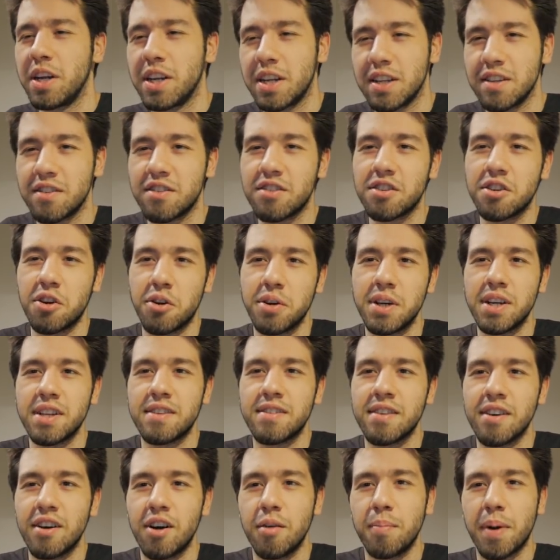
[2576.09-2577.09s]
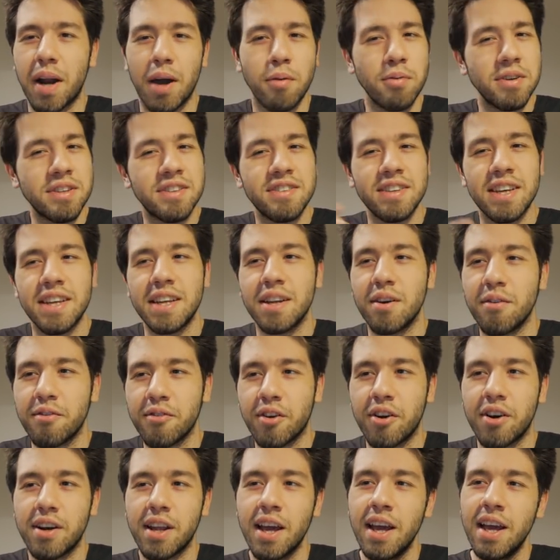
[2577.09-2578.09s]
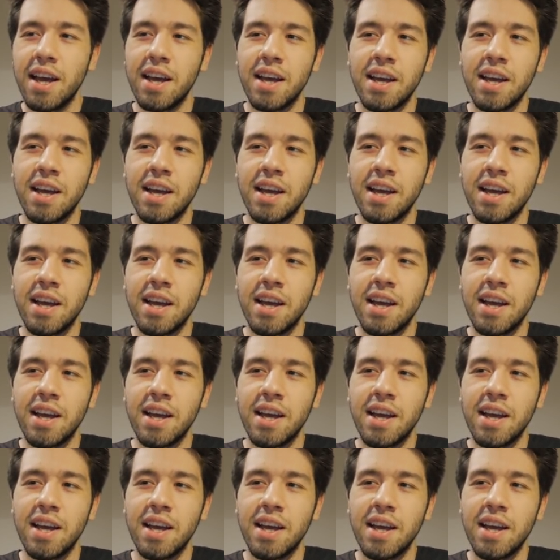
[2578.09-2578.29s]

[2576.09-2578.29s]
it and Scoia'tael, but I would say Nilfgaard...